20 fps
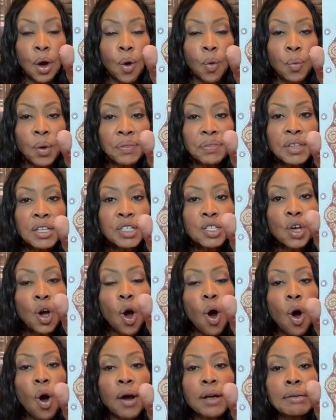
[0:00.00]
what this
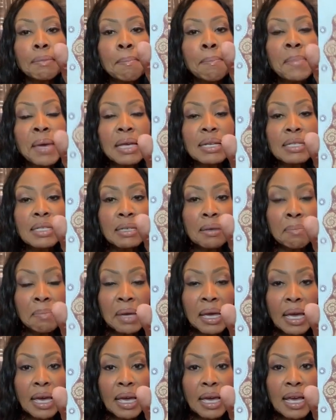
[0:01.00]
card meant to
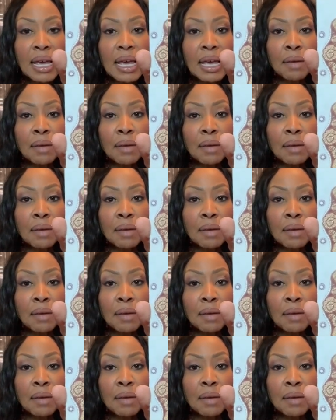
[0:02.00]
me,